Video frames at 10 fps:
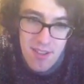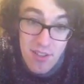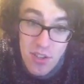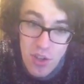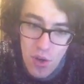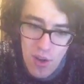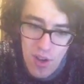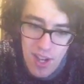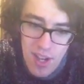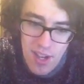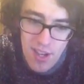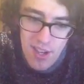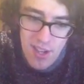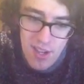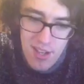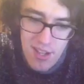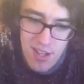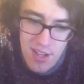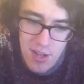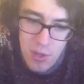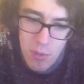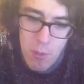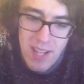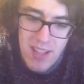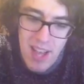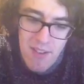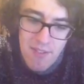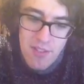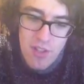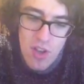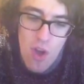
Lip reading: Your hair will be left